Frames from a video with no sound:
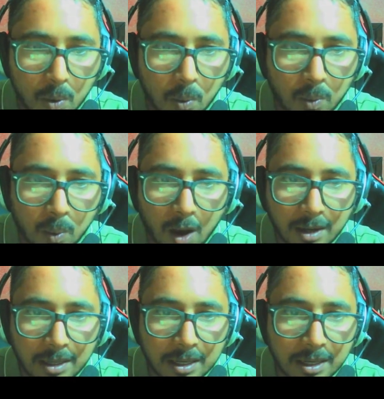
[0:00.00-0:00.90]
what
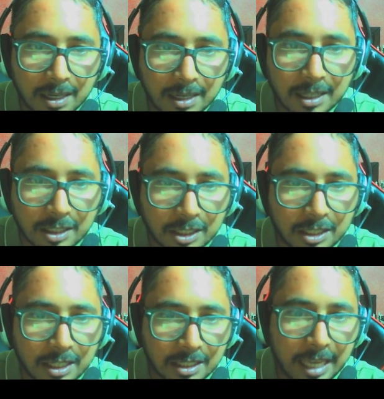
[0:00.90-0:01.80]
does
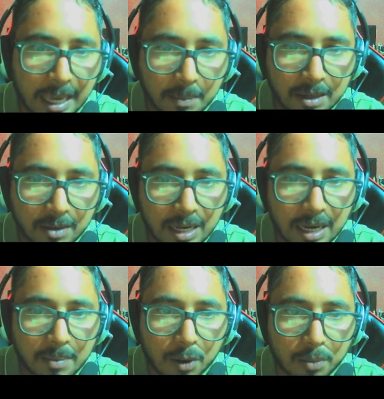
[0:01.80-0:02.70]
this game reveal
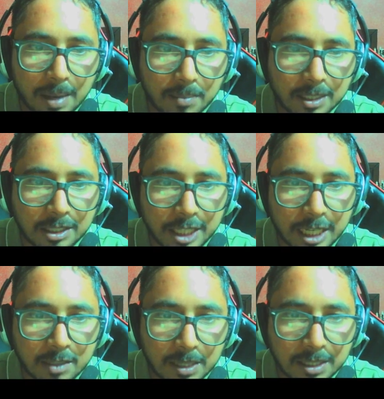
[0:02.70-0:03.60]
about my
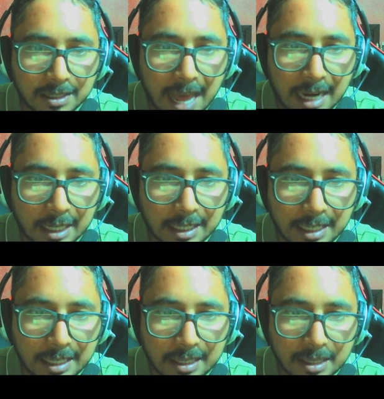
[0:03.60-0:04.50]
chess personality?
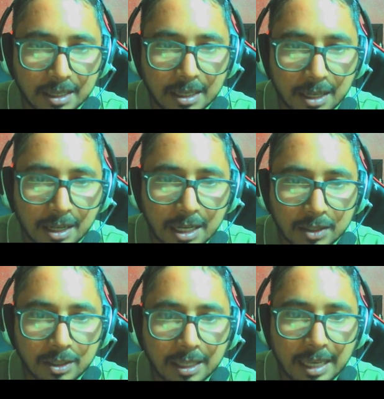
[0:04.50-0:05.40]

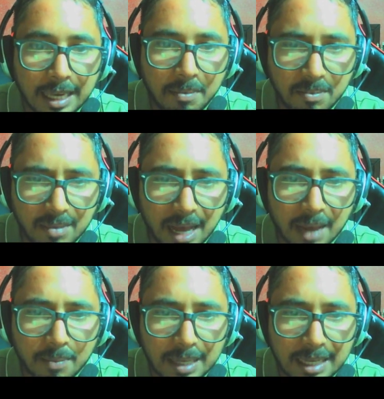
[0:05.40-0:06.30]
So the game I
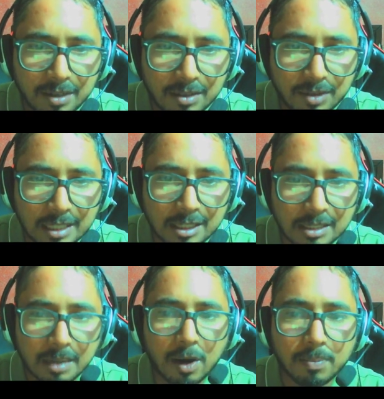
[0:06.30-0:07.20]
believe reveals
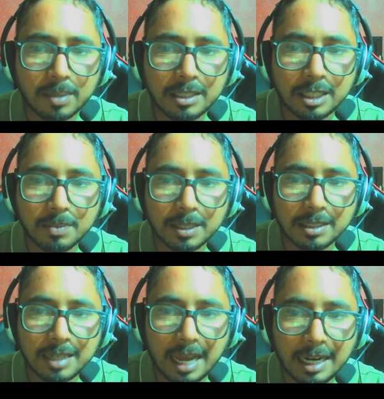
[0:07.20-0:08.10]
about my chess
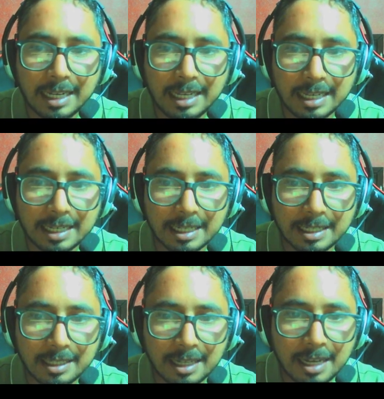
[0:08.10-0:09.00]
personality is
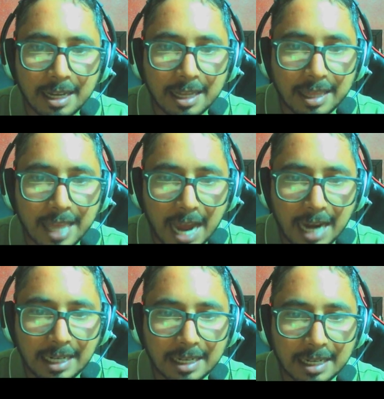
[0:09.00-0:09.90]
that
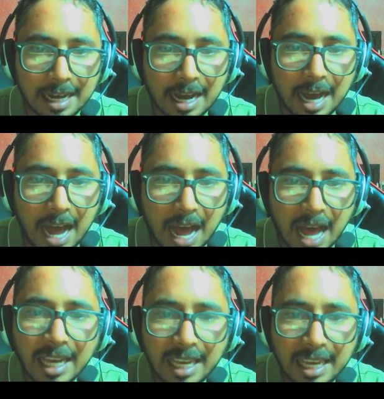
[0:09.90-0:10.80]

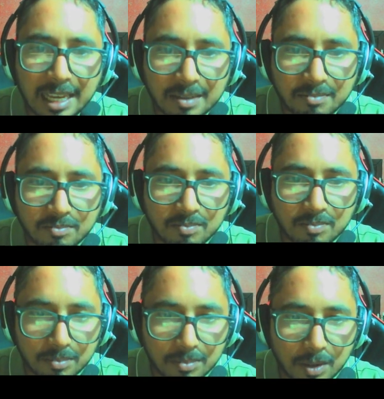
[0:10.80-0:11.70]
I,
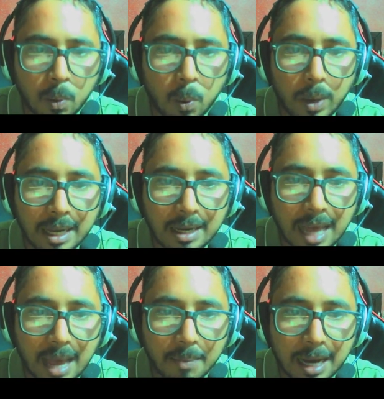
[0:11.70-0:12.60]
when
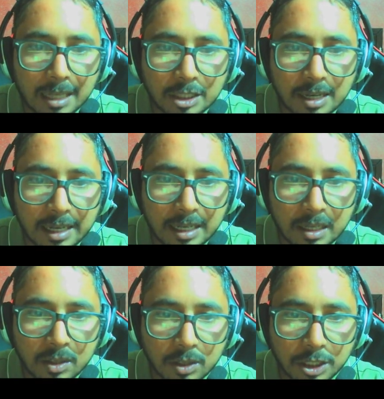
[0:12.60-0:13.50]
I'm asked critical
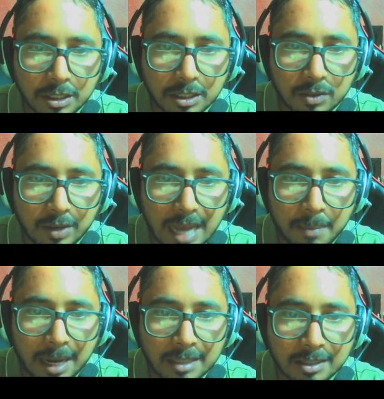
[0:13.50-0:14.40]
questions, when
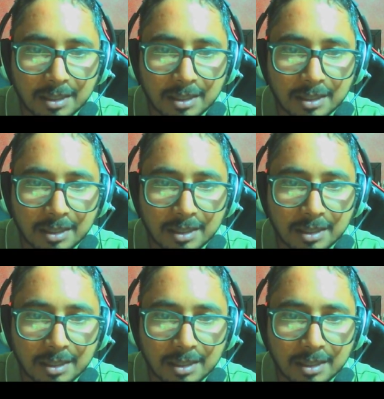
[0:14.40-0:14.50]
I'm asked the